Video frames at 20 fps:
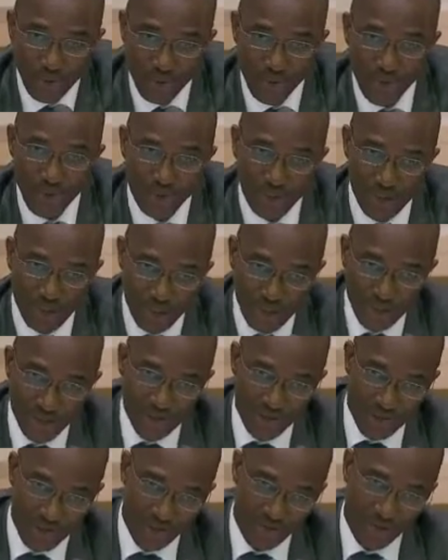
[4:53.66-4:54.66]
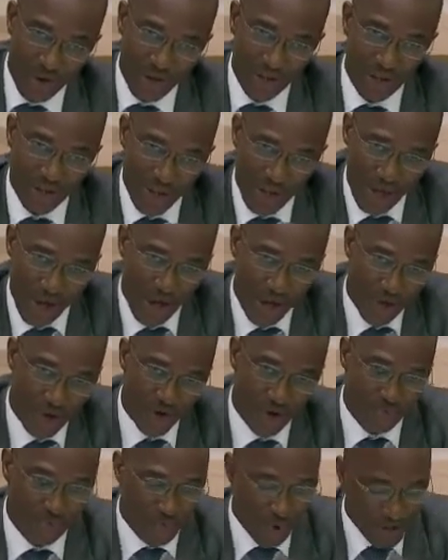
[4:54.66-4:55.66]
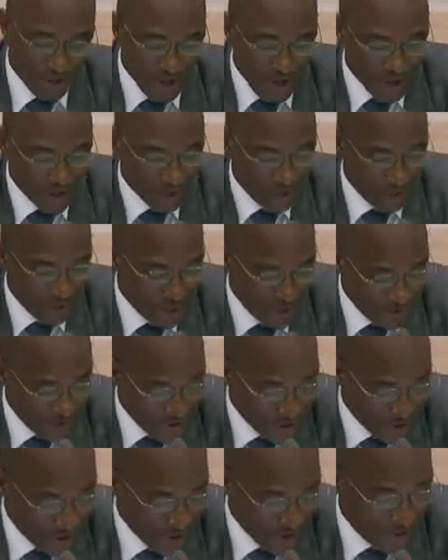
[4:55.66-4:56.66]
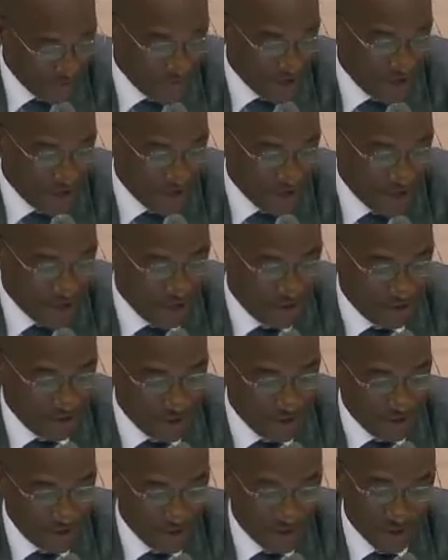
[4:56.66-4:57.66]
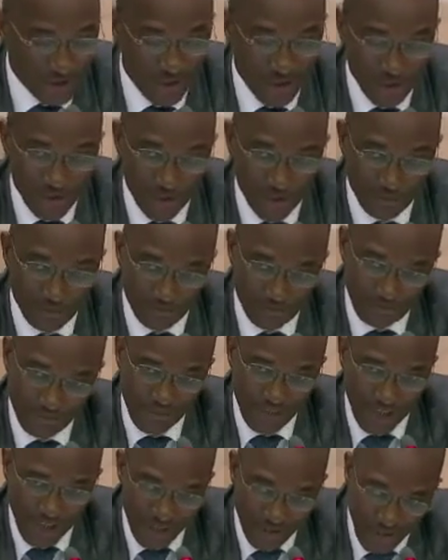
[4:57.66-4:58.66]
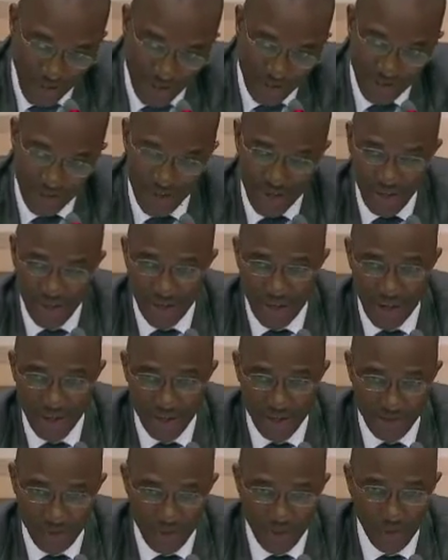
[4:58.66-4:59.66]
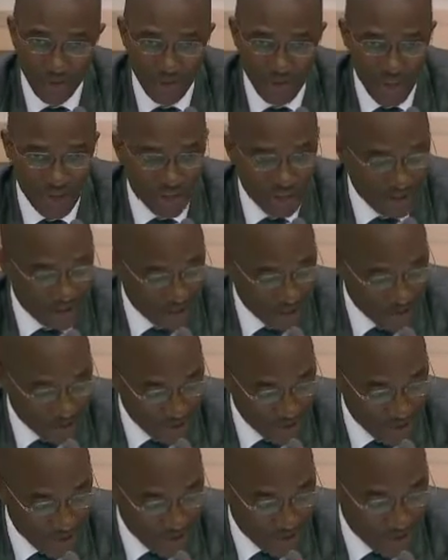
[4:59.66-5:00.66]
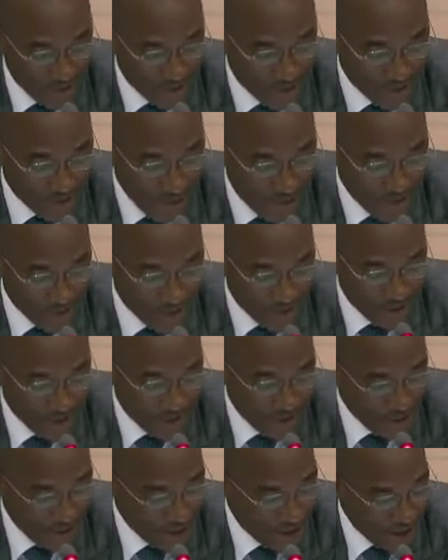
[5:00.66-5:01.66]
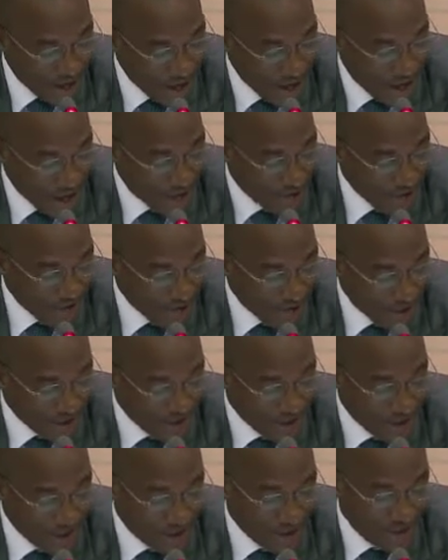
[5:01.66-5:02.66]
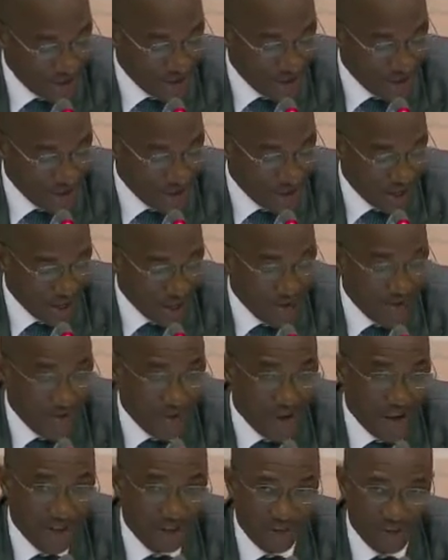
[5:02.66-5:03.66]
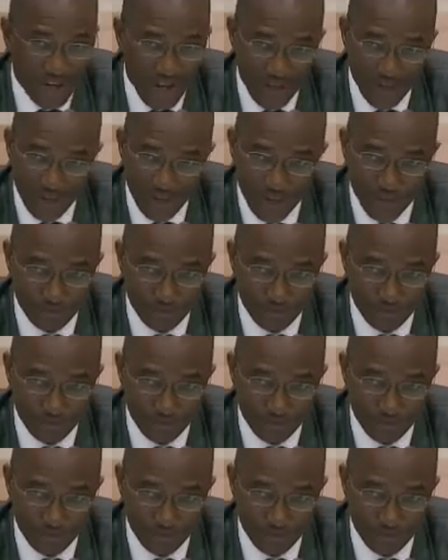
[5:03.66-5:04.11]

the statement made in paragraph 2, where I see that there's a good definition here of what will be happening in Quito and the statement there,